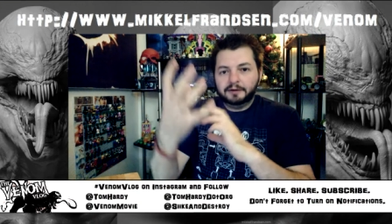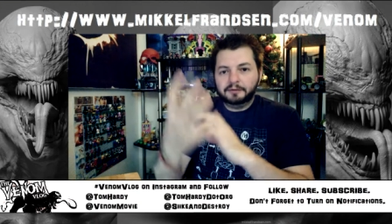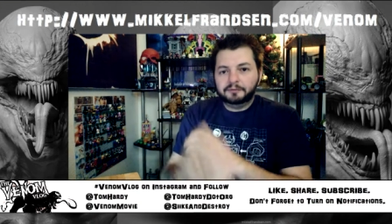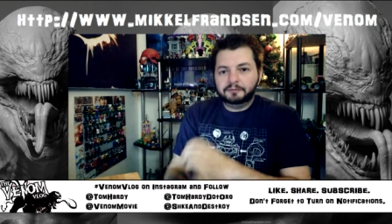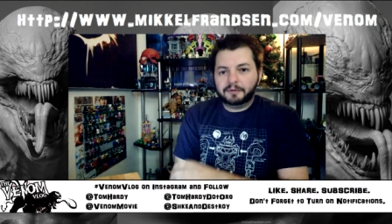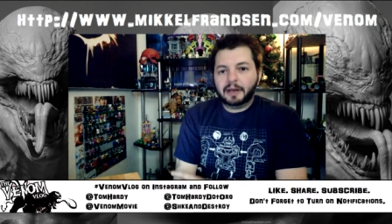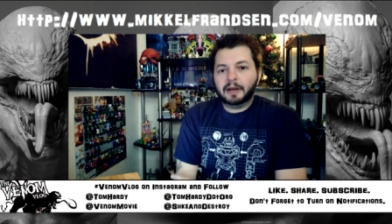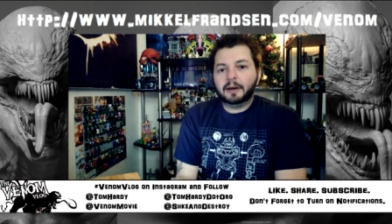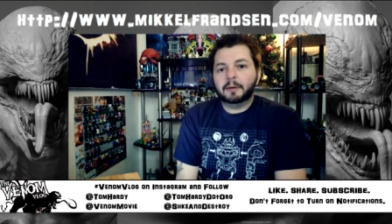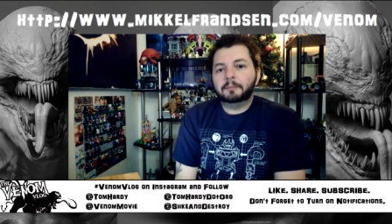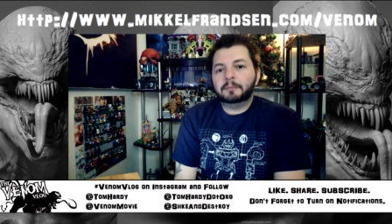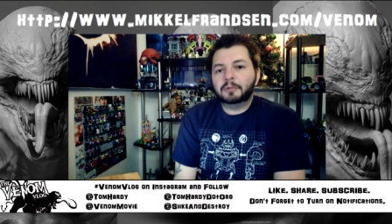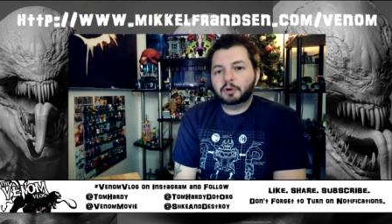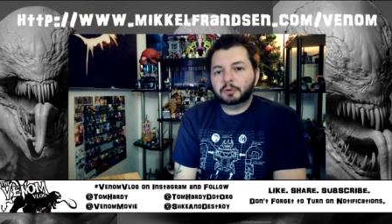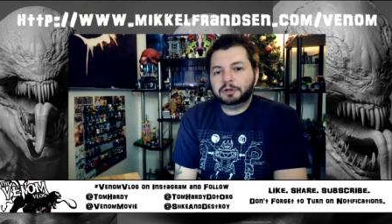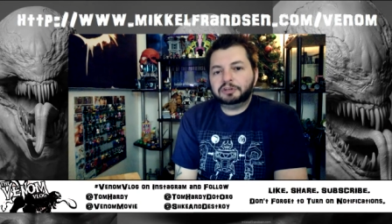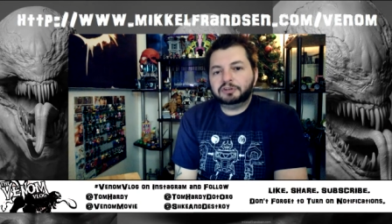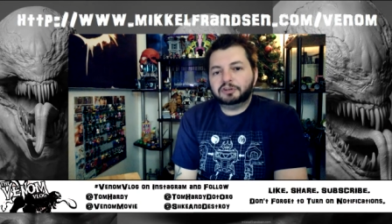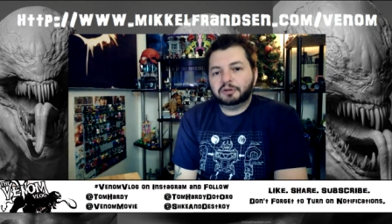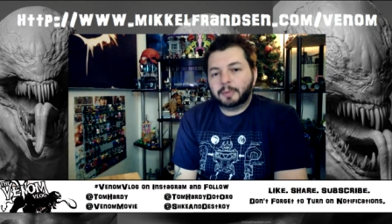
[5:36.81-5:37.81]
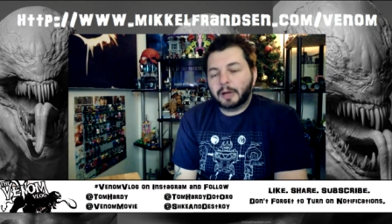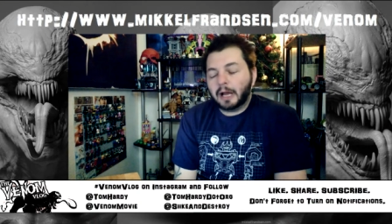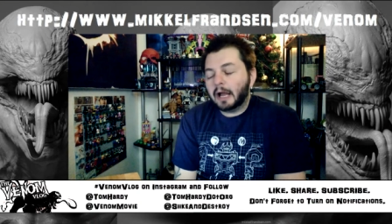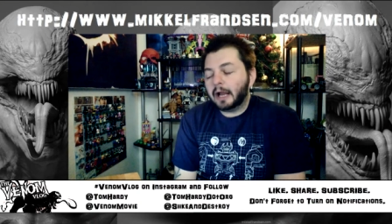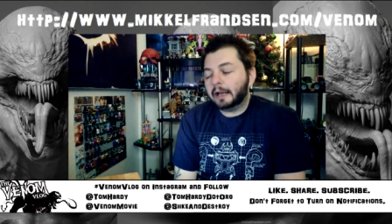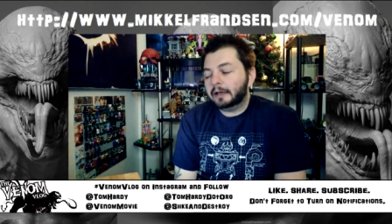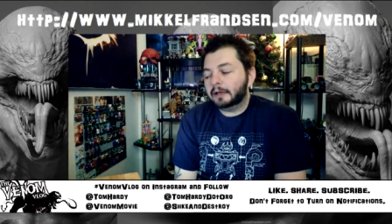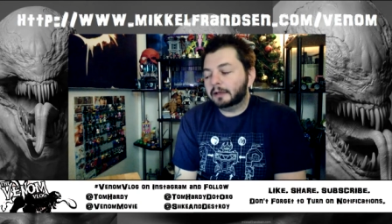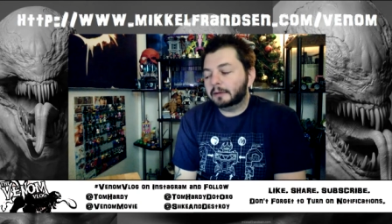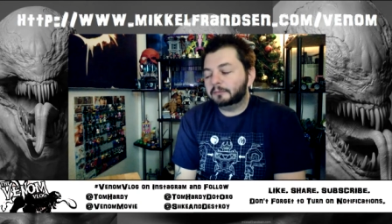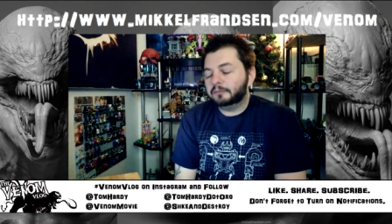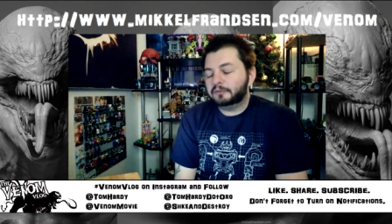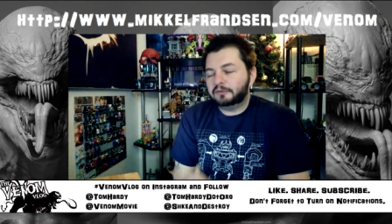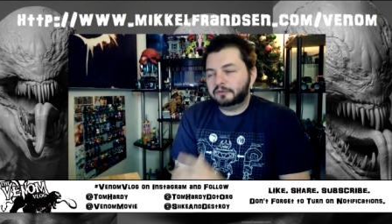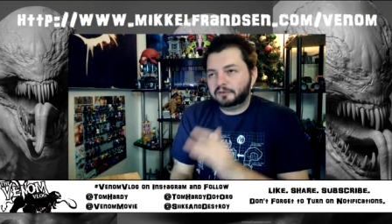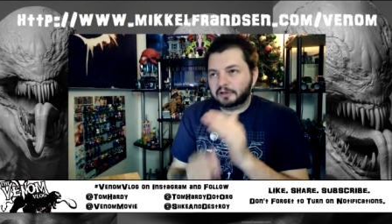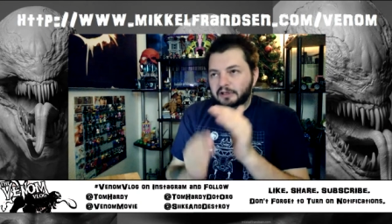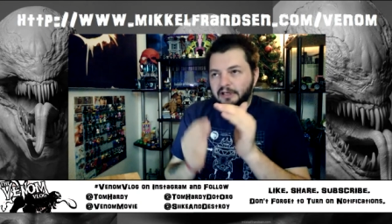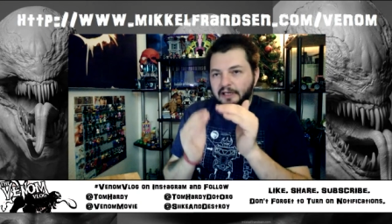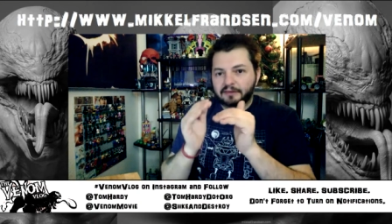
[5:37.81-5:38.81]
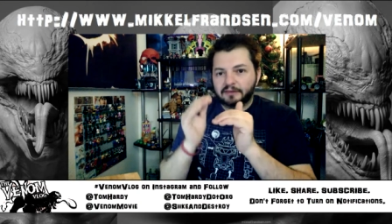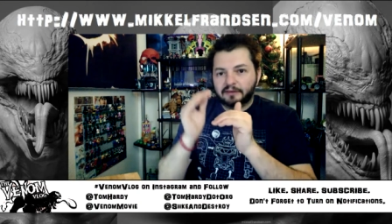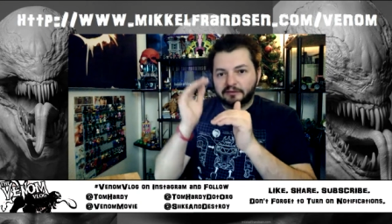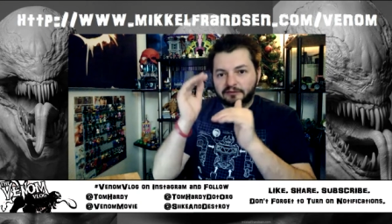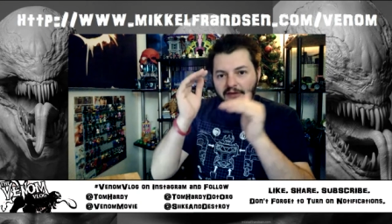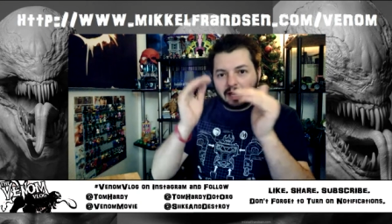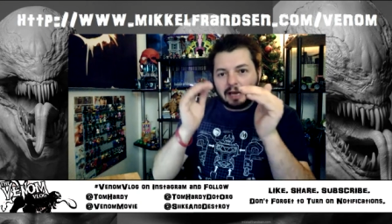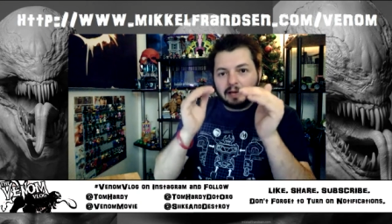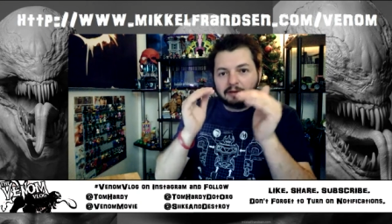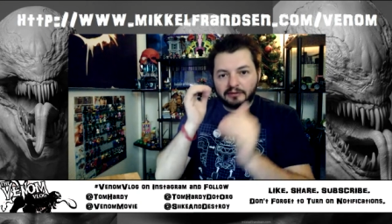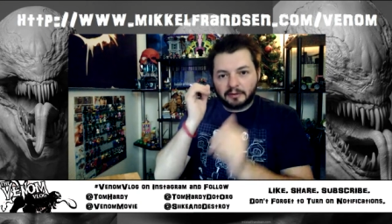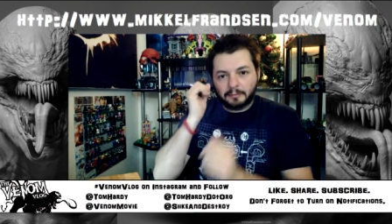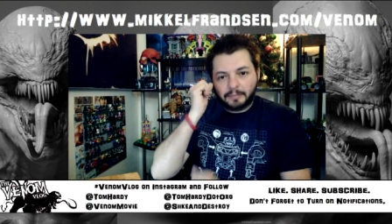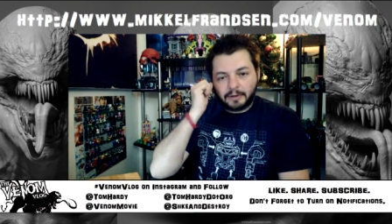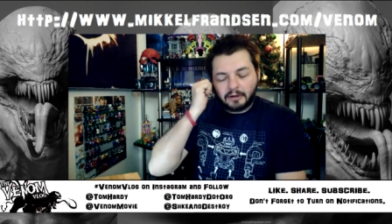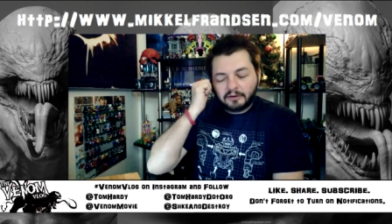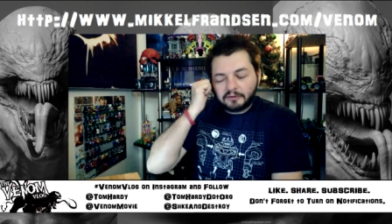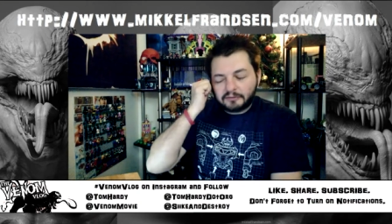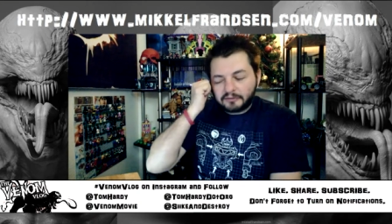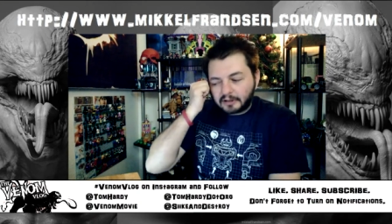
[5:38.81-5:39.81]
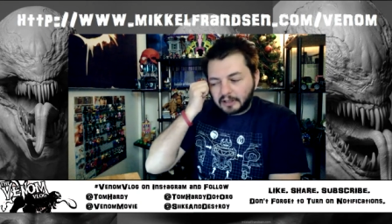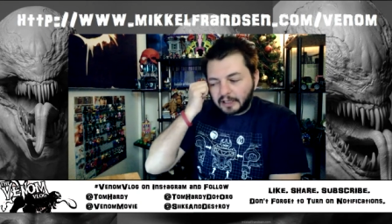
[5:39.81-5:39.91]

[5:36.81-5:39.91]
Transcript: Venom creature behind him to get the size comparison.